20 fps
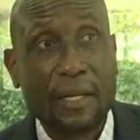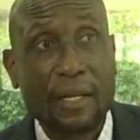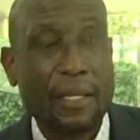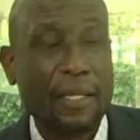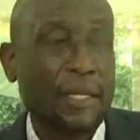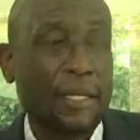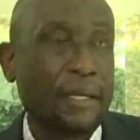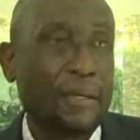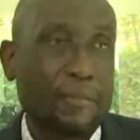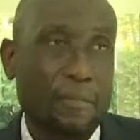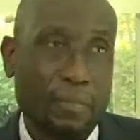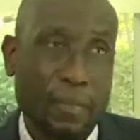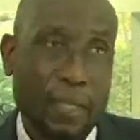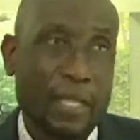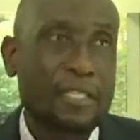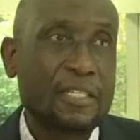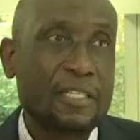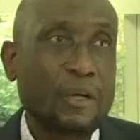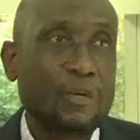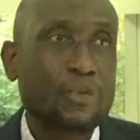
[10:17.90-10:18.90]
Yeah,
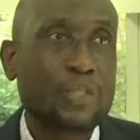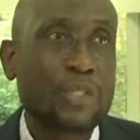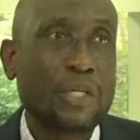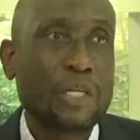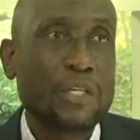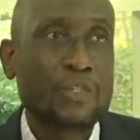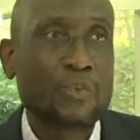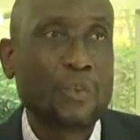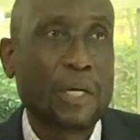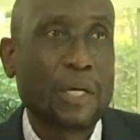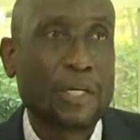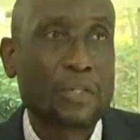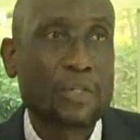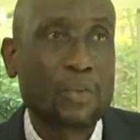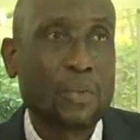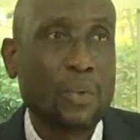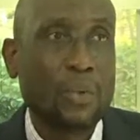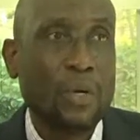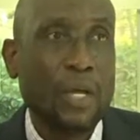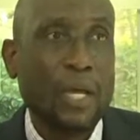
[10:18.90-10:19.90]
that's how shares work.
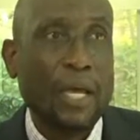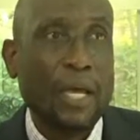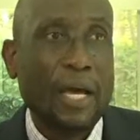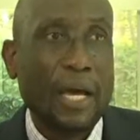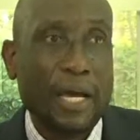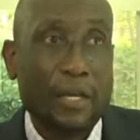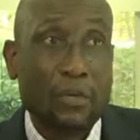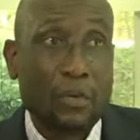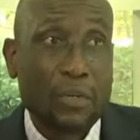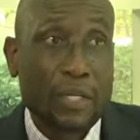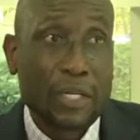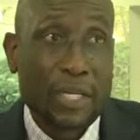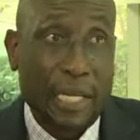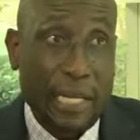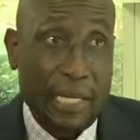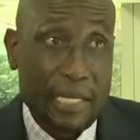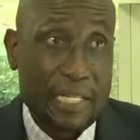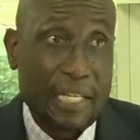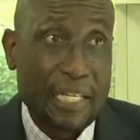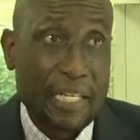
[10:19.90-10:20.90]
So I don't
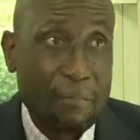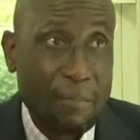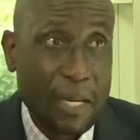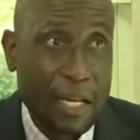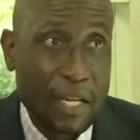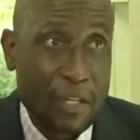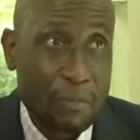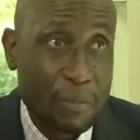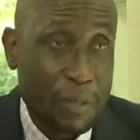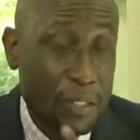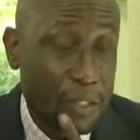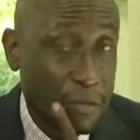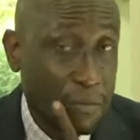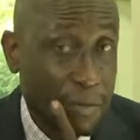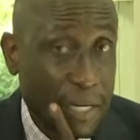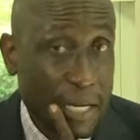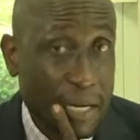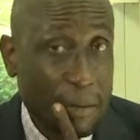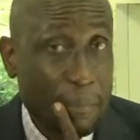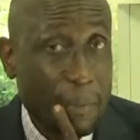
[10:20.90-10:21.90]
enter the management
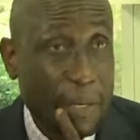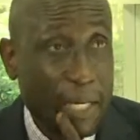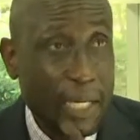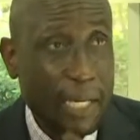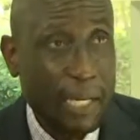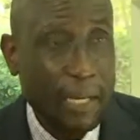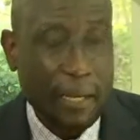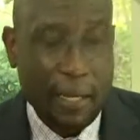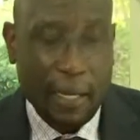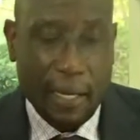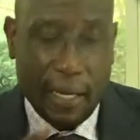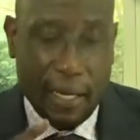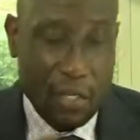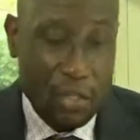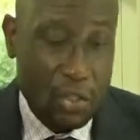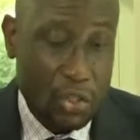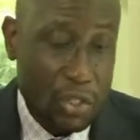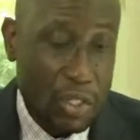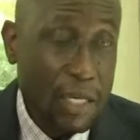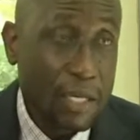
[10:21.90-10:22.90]
of a company.
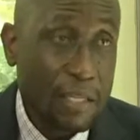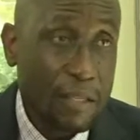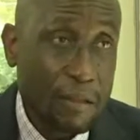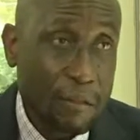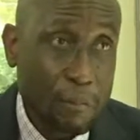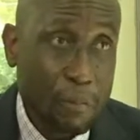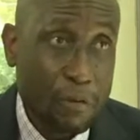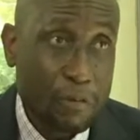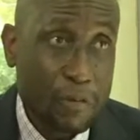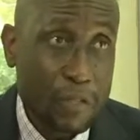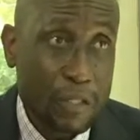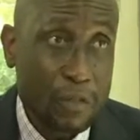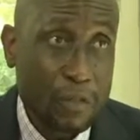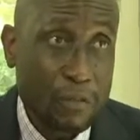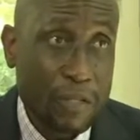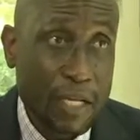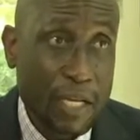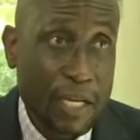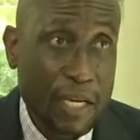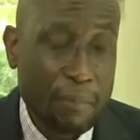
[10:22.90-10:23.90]
I share in the profit
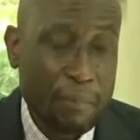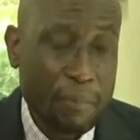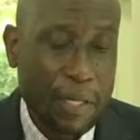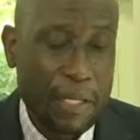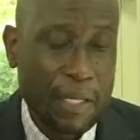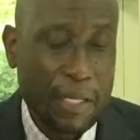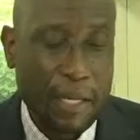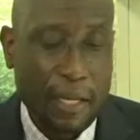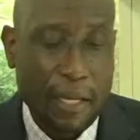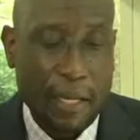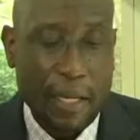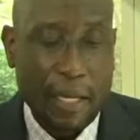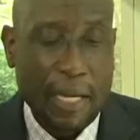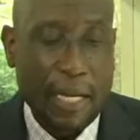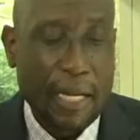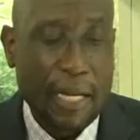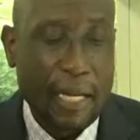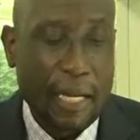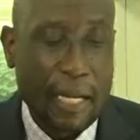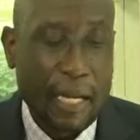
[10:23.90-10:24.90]
of the company,
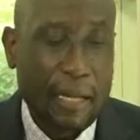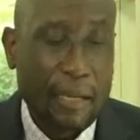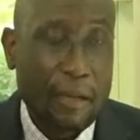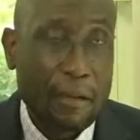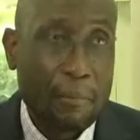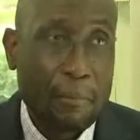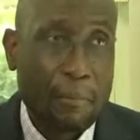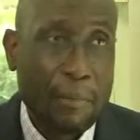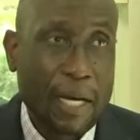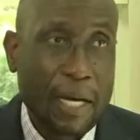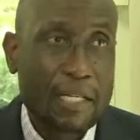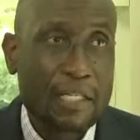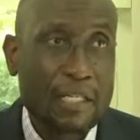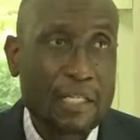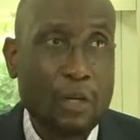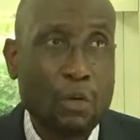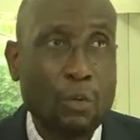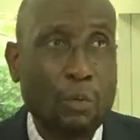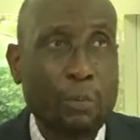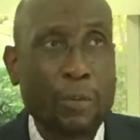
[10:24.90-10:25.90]
and I buy
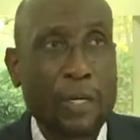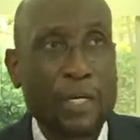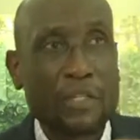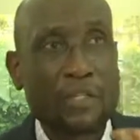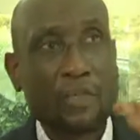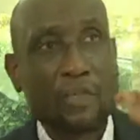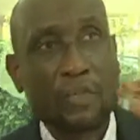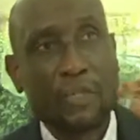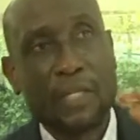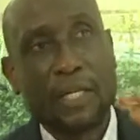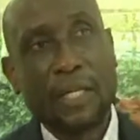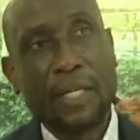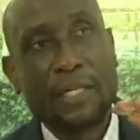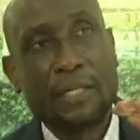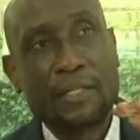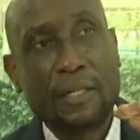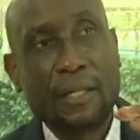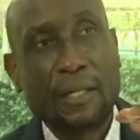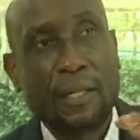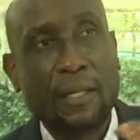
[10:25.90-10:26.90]
at a low price to sell
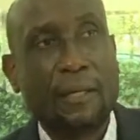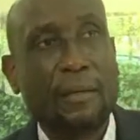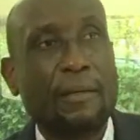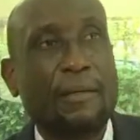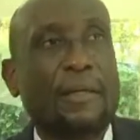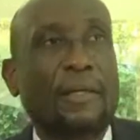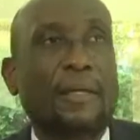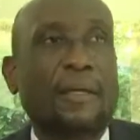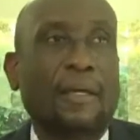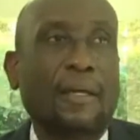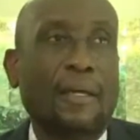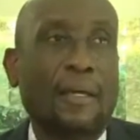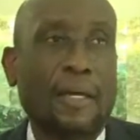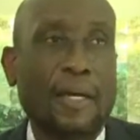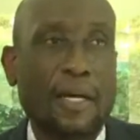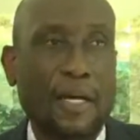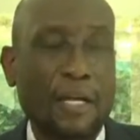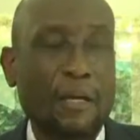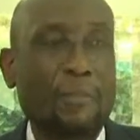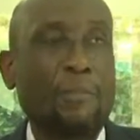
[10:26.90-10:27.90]
at a
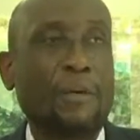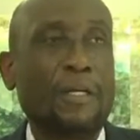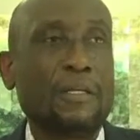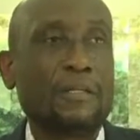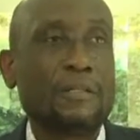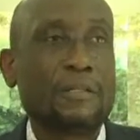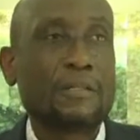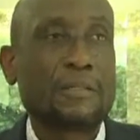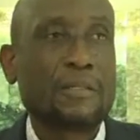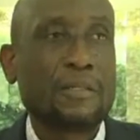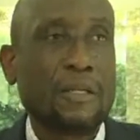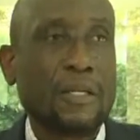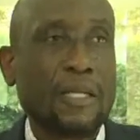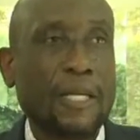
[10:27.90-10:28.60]
higher price.